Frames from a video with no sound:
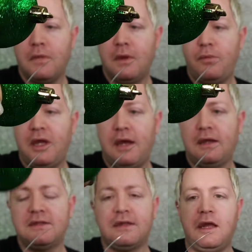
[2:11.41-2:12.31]

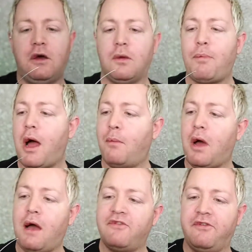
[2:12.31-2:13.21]
because they'll pop
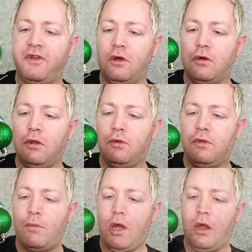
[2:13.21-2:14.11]
off if you don't glue
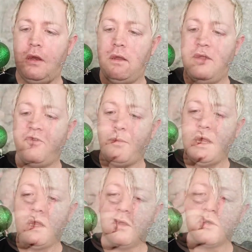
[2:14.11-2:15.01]
them on if you're
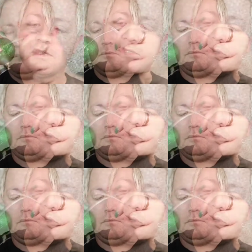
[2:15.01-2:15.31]
making a Christmas